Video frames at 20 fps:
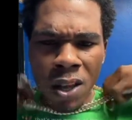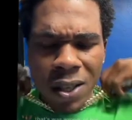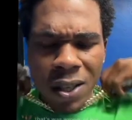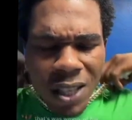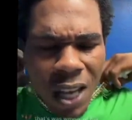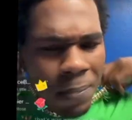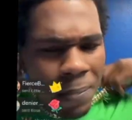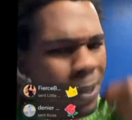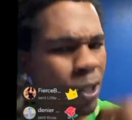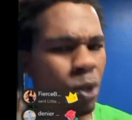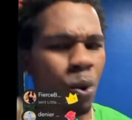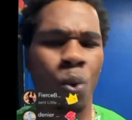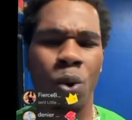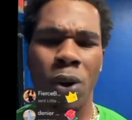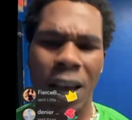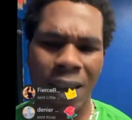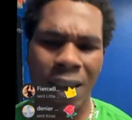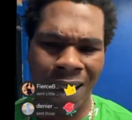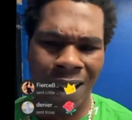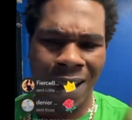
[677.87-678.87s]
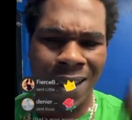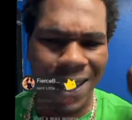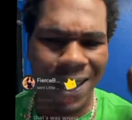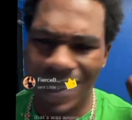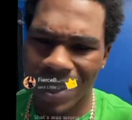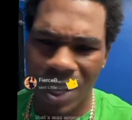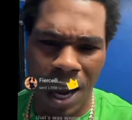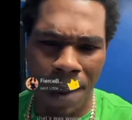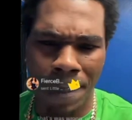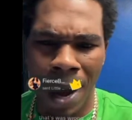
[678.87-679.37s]
You send me two lion
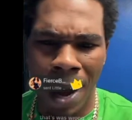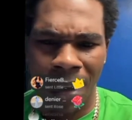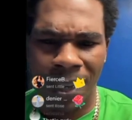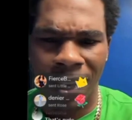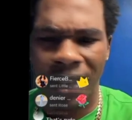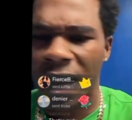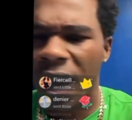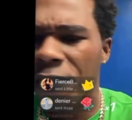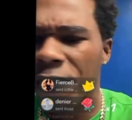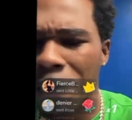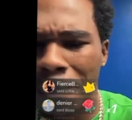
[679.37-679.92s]
yesterday morning,